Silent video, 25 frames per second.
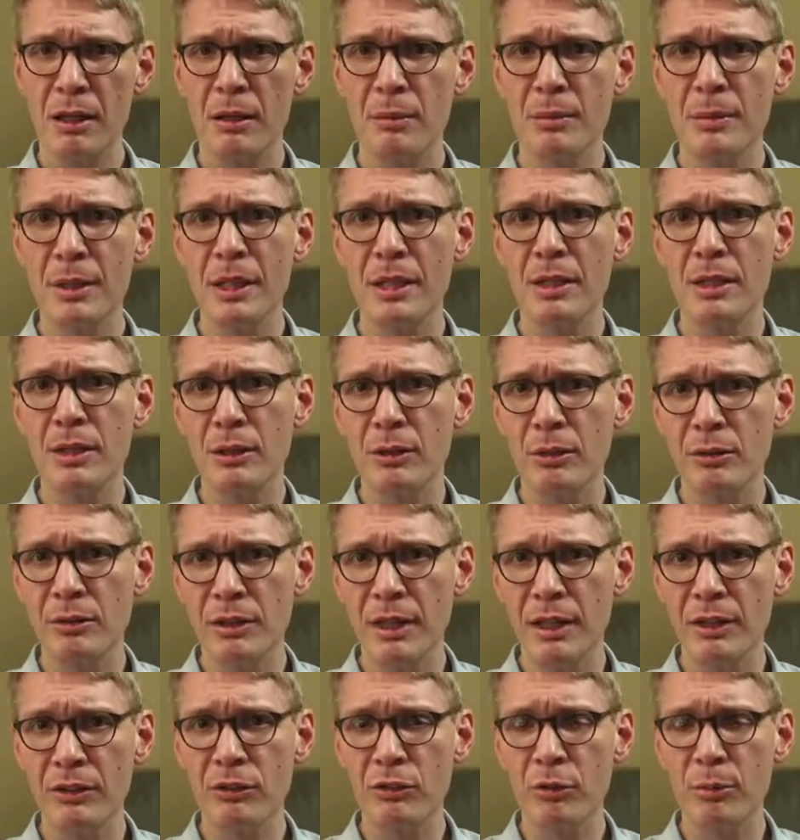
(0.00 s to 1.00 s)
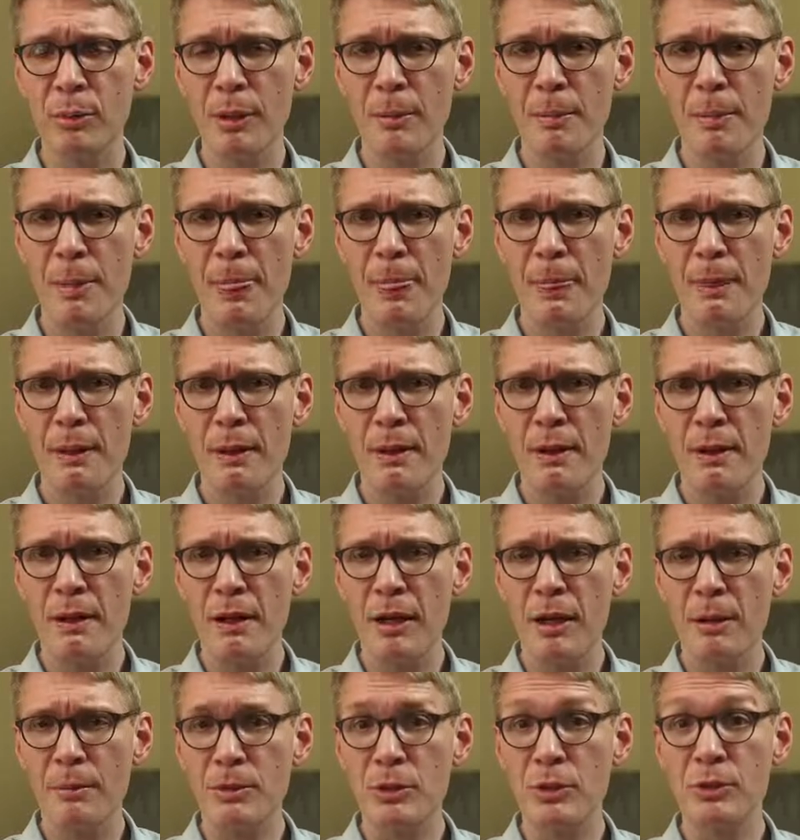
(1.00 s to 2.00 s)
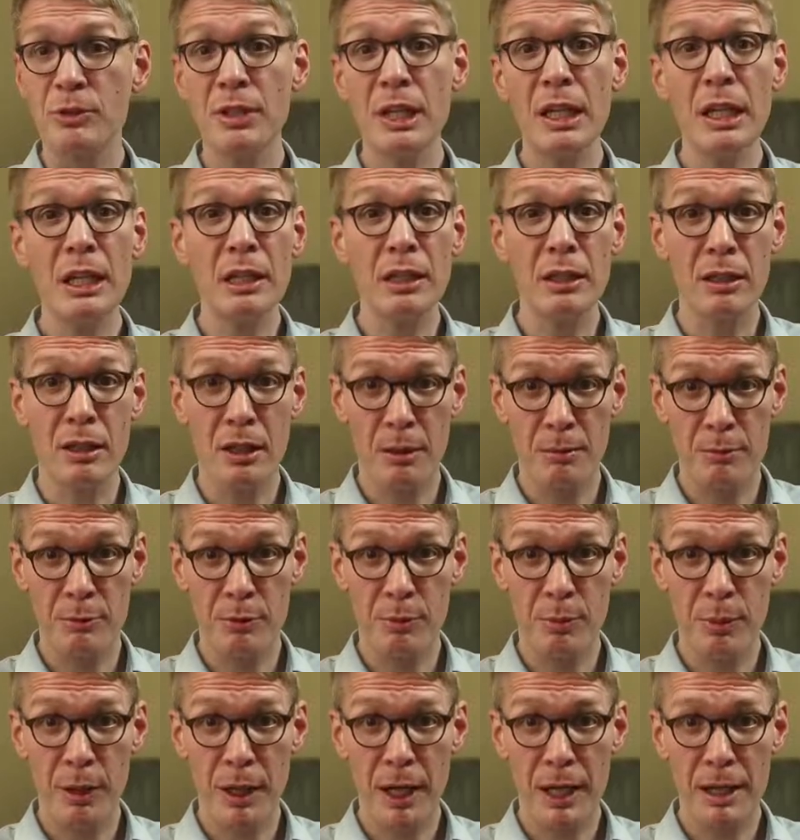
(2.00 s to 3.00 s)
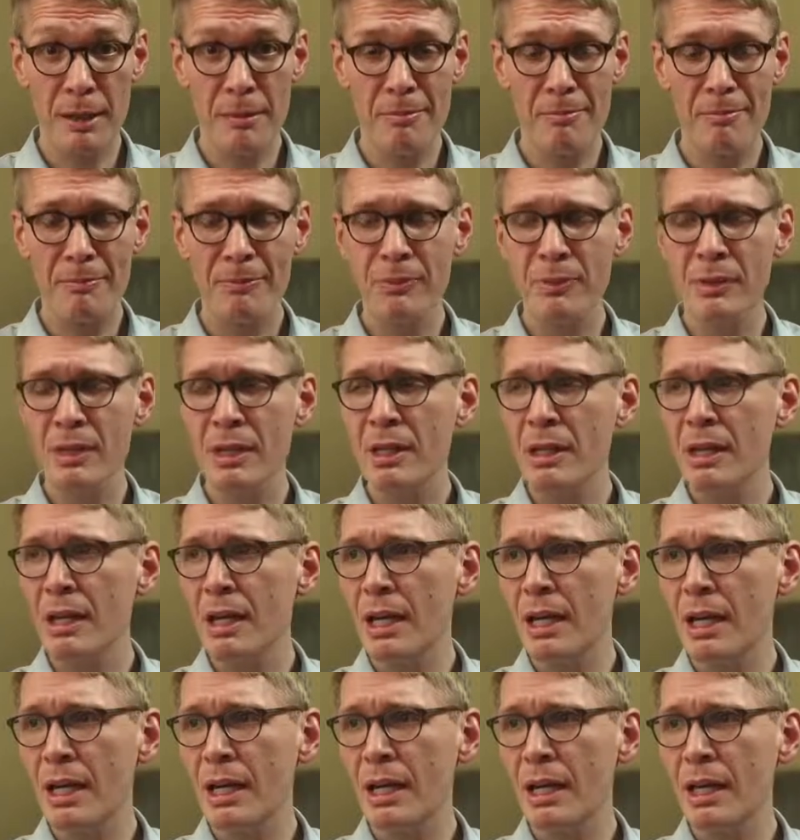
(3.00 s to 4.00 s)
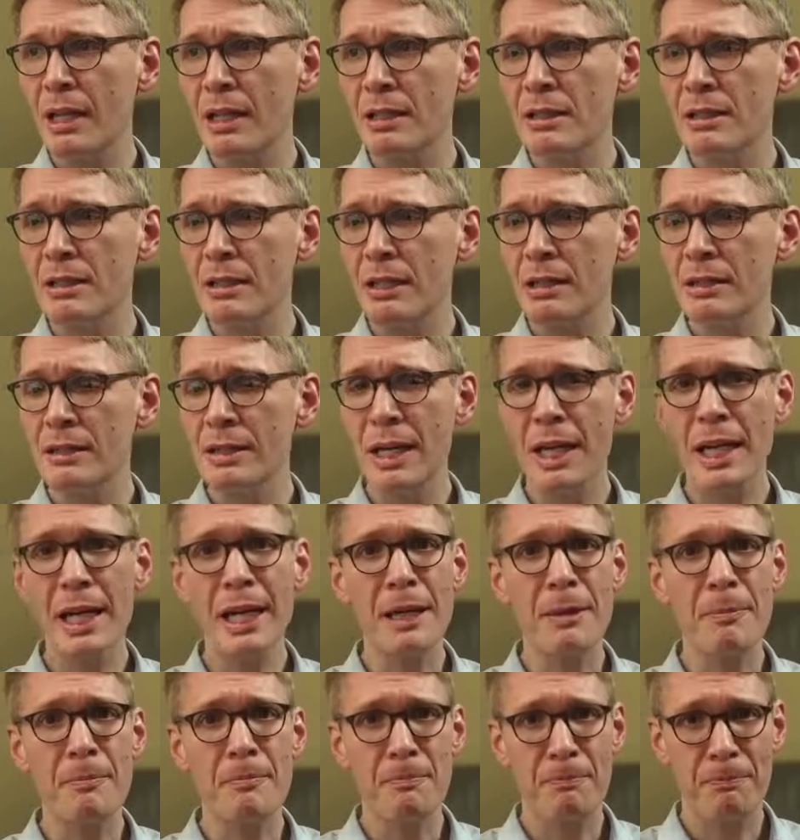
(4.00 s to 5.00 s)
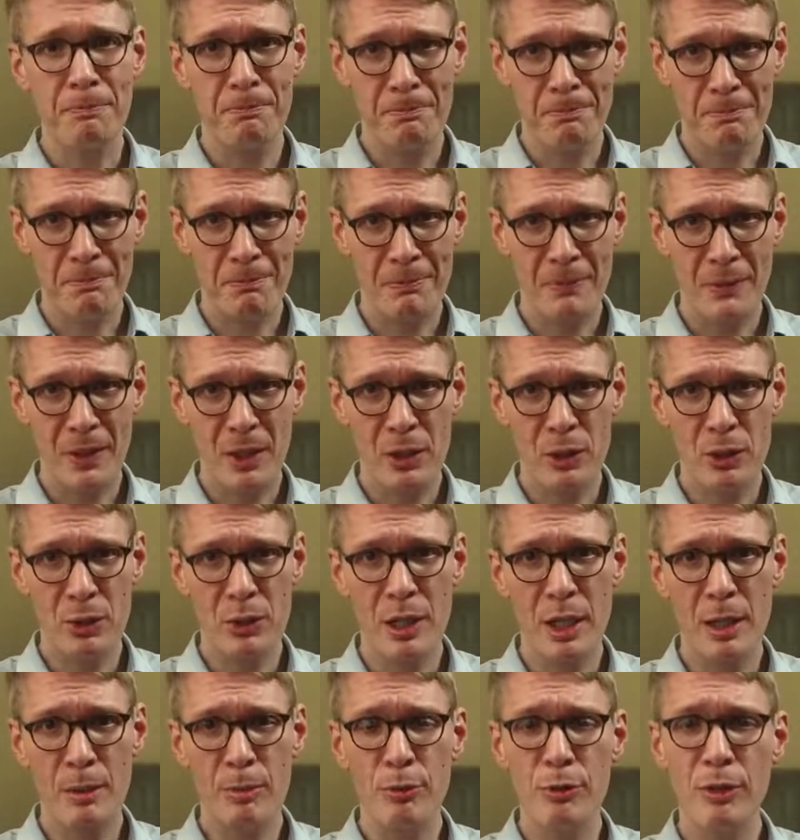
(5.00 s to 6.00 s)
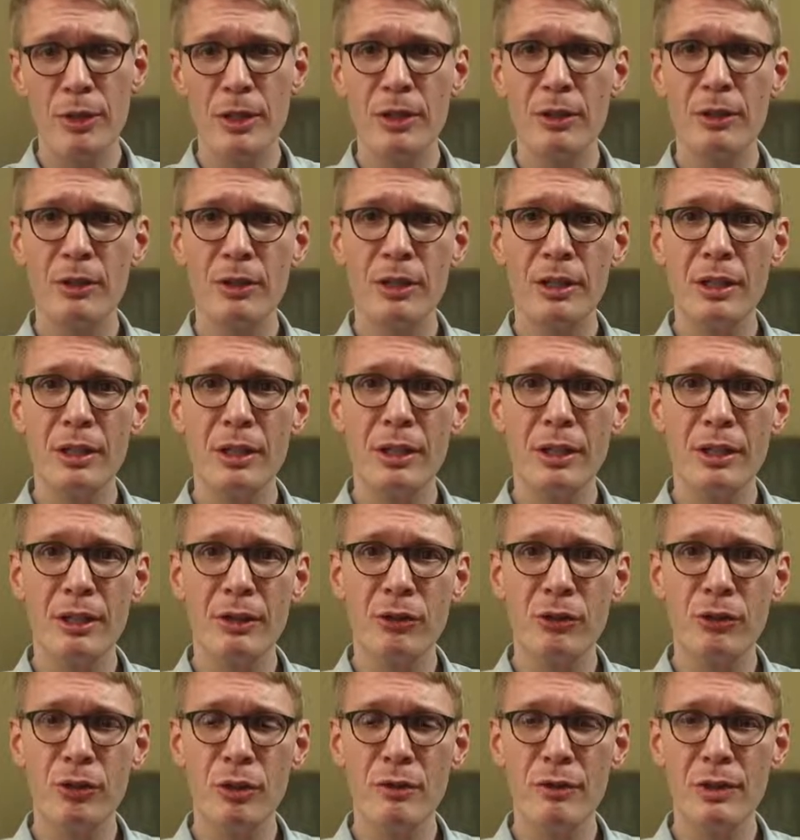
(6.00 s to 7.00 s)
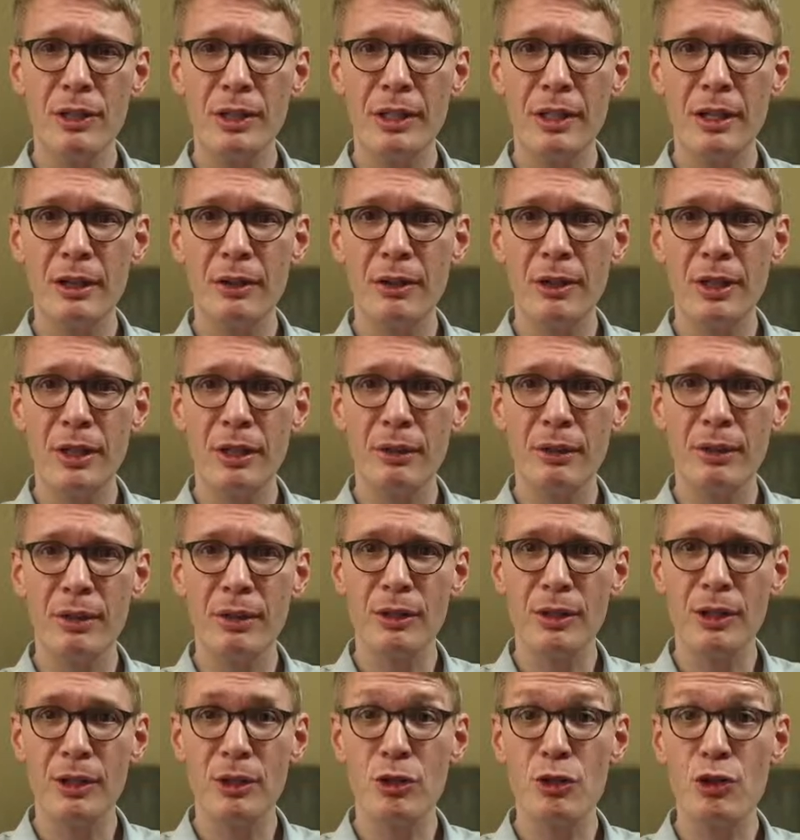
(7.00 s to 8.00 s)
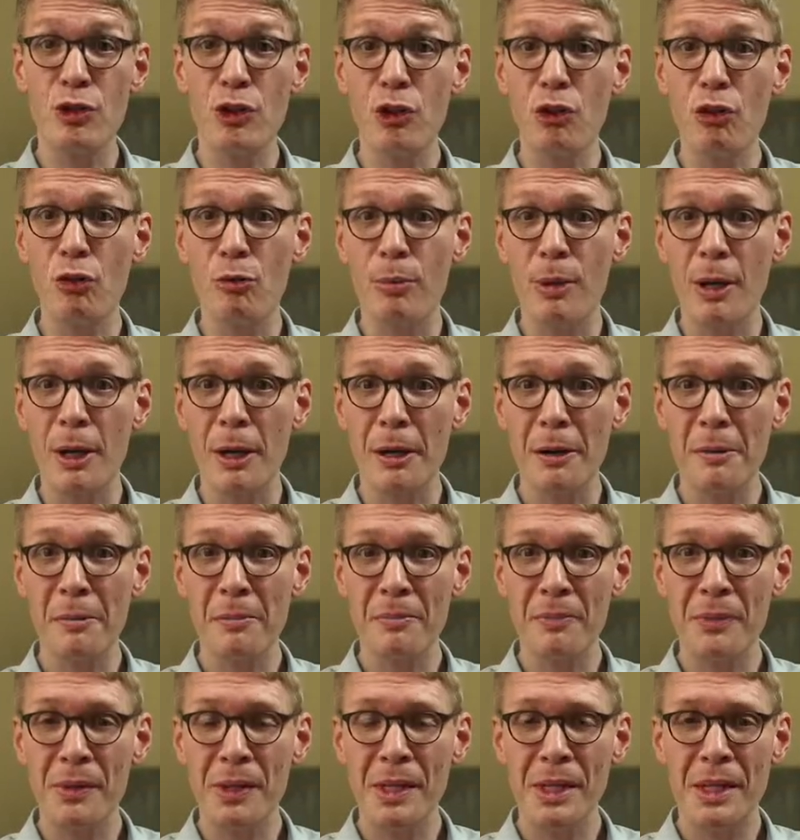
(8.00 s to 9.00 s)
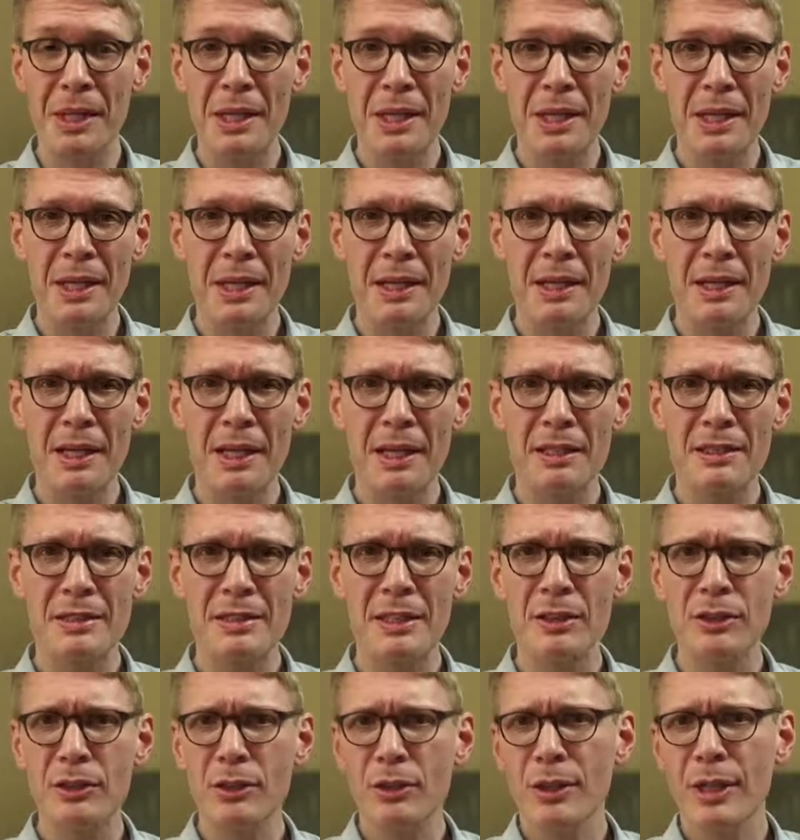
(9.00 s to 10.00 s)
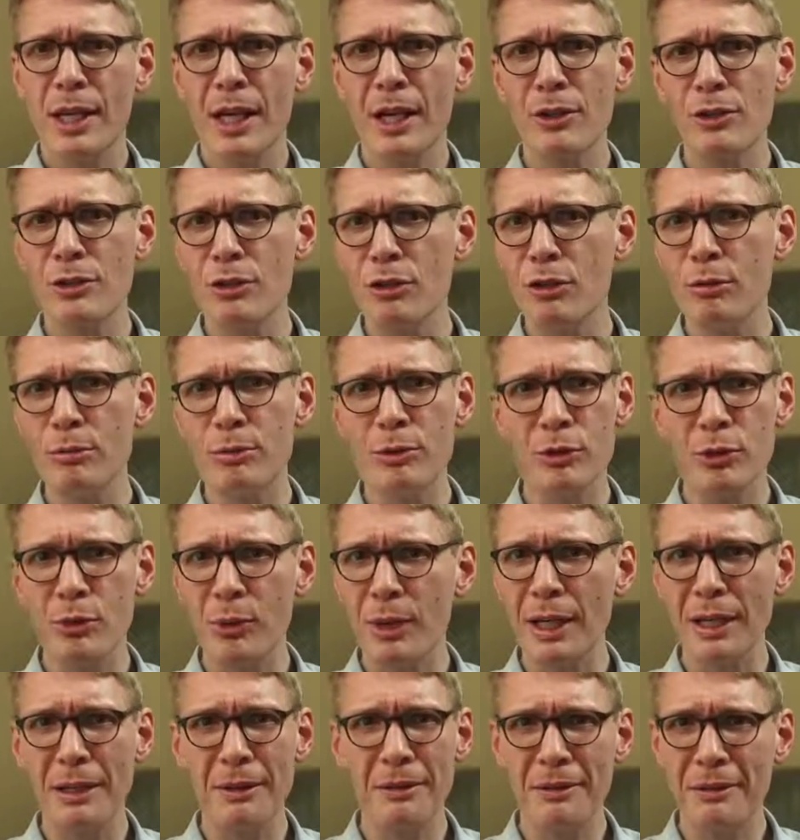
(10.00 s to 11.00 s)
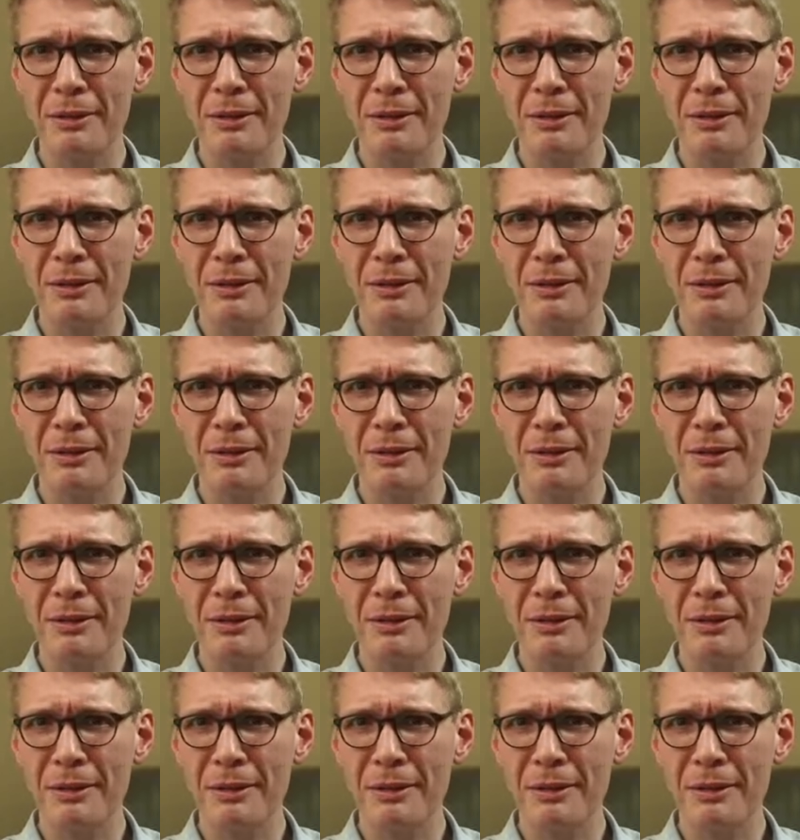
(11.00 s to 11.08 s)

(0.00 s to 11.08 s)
in the Old Testament. So Satan comes by and says, Hey, you got a pretty good servant down there in Job, huh? And God says, Oh, yeah, Job's great.